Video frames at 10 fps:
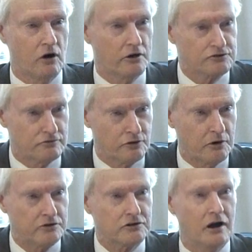arts of
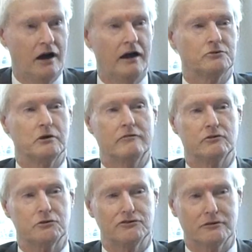various kinds. We have
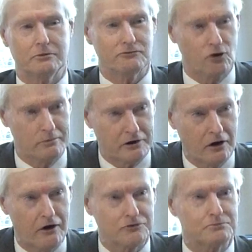increasing performing
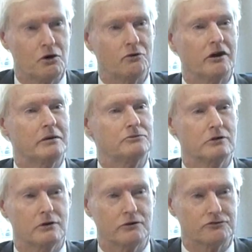arts programs
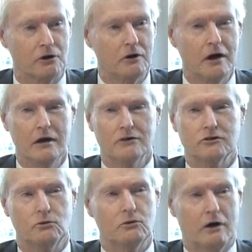here. So,
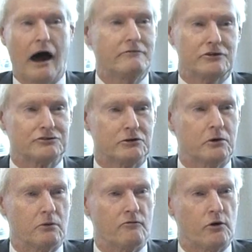so obviously, we
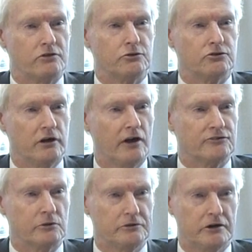were very
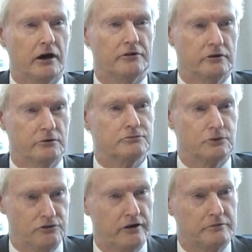enthusiastic when the idea was
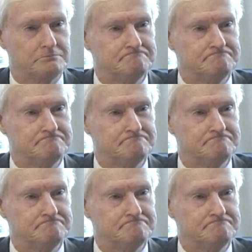presented.